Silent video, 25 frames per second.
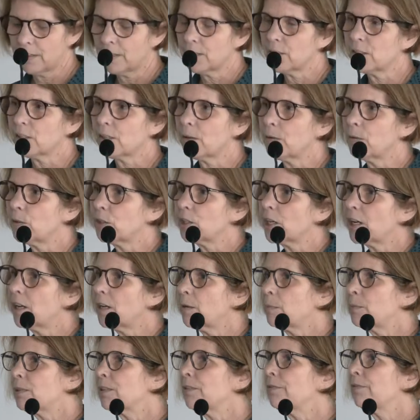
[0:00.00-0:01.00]
So in
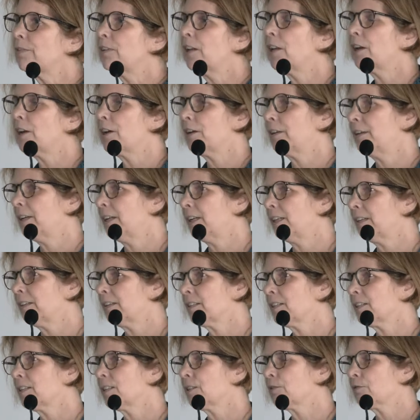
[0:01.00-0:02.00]
terms of learning,
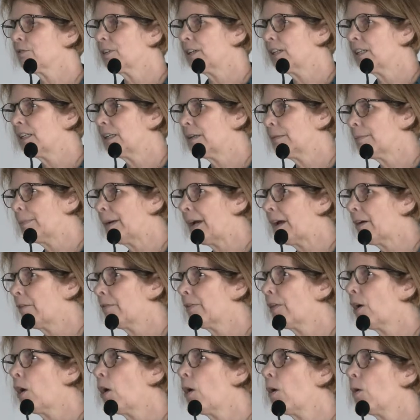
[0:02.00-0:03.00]
this is really
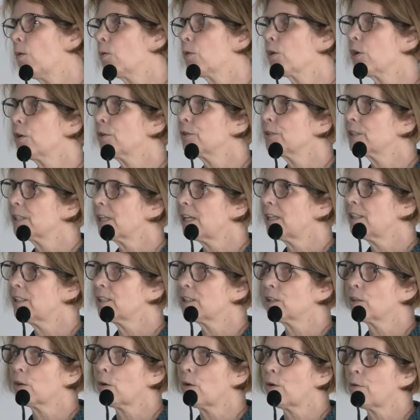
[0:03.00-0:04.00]
about the whole
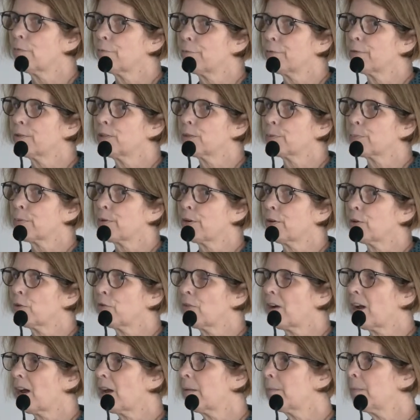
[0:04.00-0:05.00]
content and conference
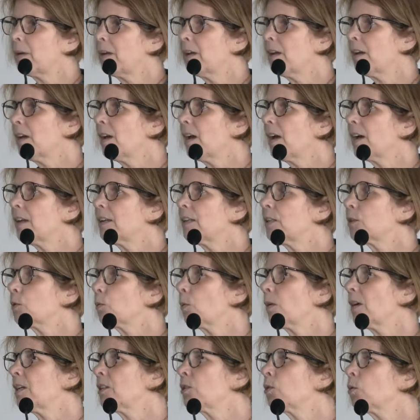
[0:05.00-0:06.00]
programme, and
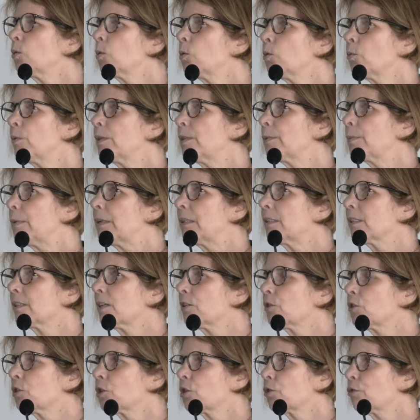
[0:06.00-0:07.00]
it's why it's always been
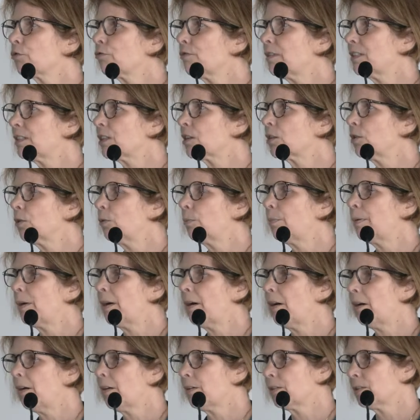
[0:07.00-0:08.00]
such a critical
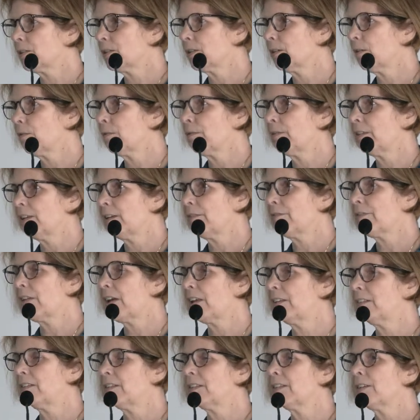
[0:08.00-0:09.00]
part of the
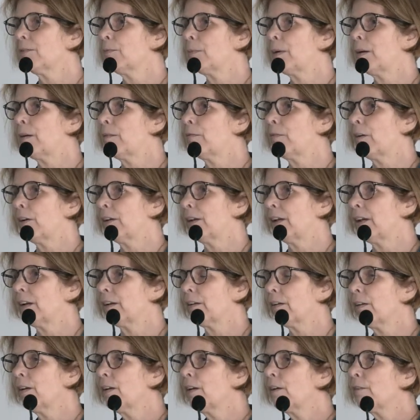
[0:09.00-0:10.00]
event that we're
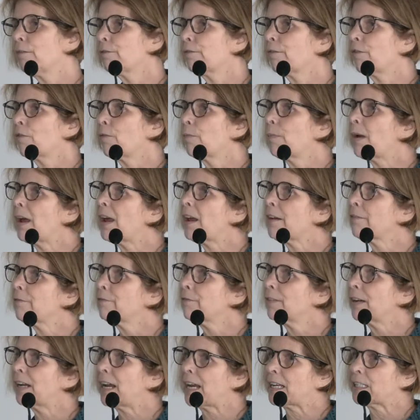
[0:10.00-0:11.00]
running from
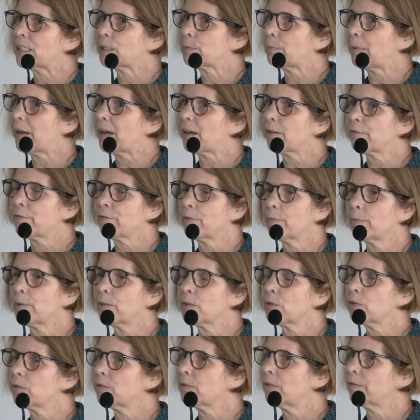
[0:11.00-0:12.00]
every aspect, from the
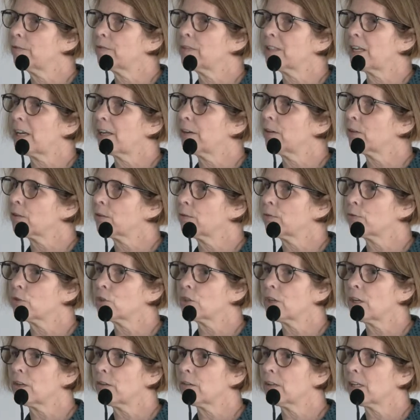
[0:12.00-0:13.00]
sort of technical
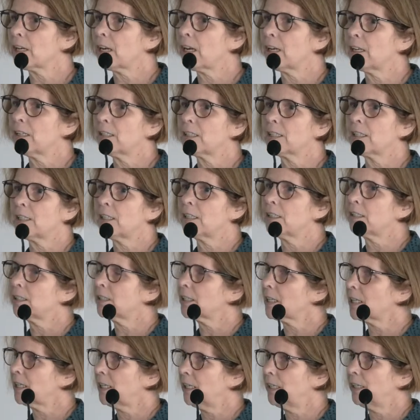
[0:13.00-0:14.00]
showcases,
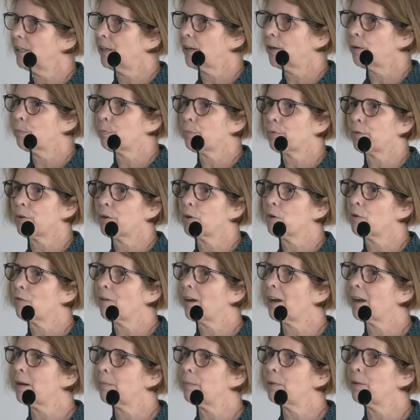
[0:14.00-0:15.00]
the keynote
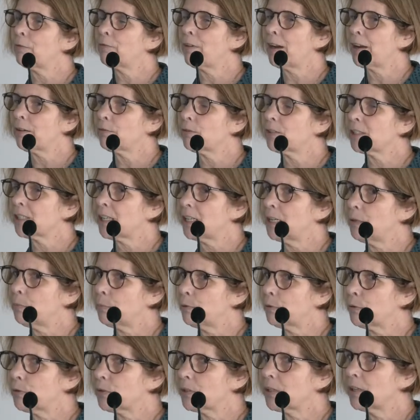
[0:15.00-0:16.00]
programme, the
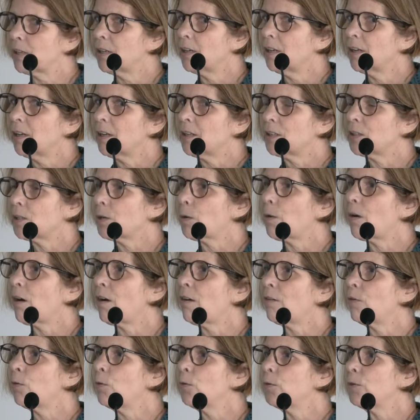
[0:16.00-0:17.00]
roundtables. So
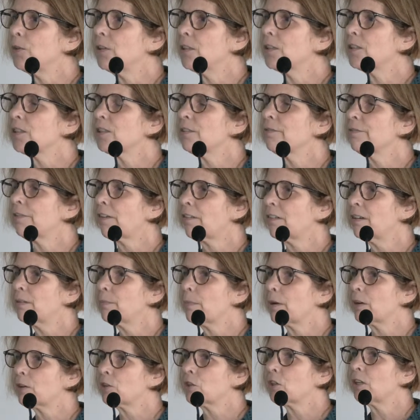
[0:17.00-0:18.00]
our audience are very
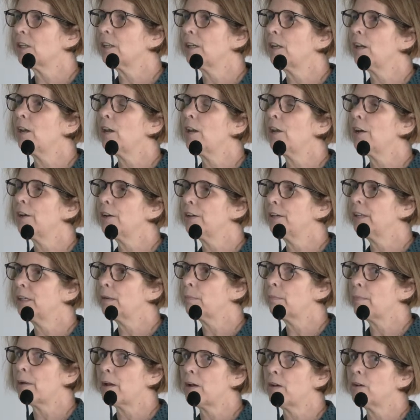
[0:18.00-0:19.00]
much in a
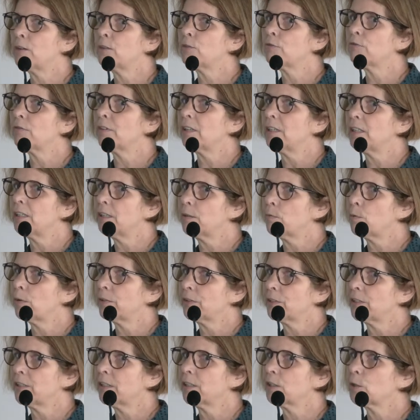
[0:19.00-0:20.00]
learning mode, really
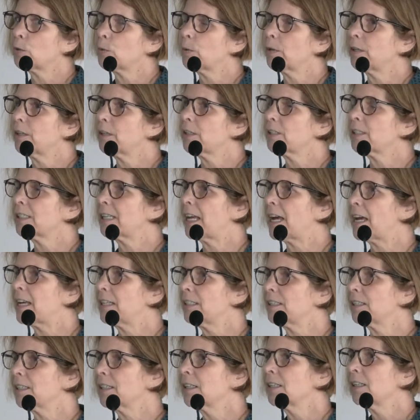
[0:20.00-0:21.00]
wanting to
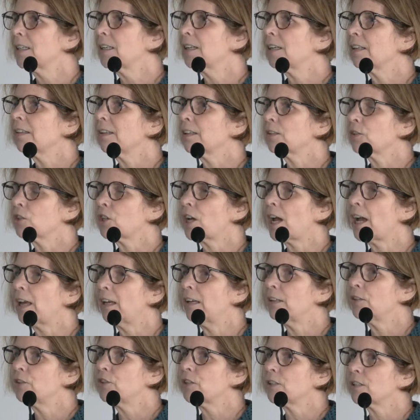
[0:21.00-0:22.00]
understand the
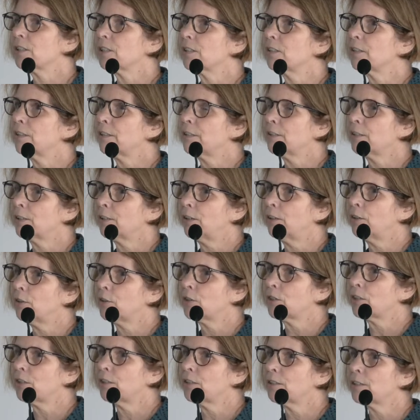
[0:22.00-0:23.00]
challenges and the
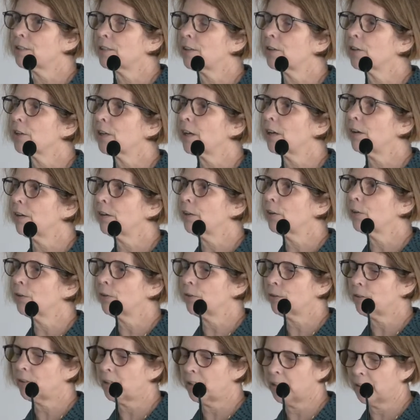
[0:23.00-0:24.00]
solutions that are going
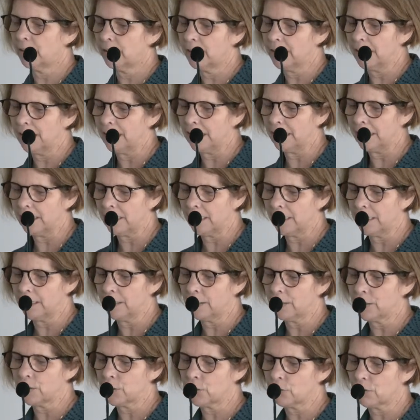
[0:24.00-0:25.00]
on in the
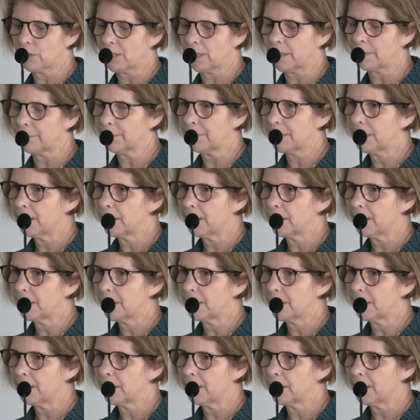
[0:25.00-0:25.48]
industry.